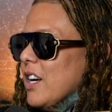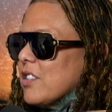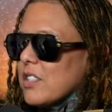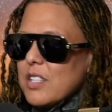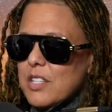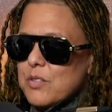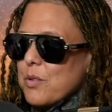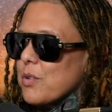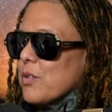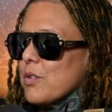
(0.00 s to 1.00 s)

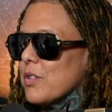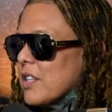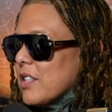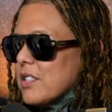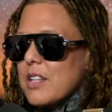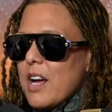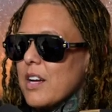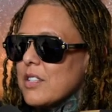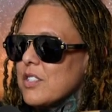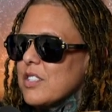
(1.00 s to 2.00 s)
successful this
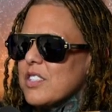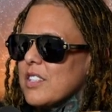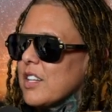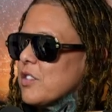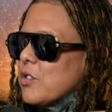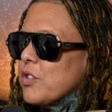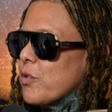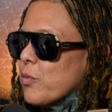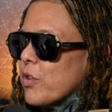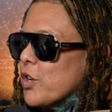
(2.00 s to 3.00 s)
that and she's just like
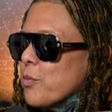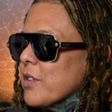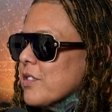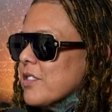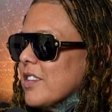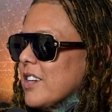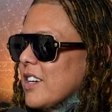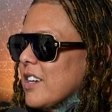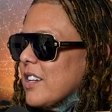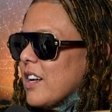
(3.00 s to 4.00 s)
dude we're humans
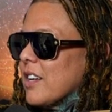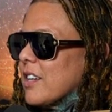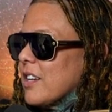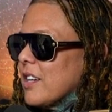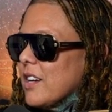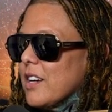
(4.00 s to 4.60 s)
like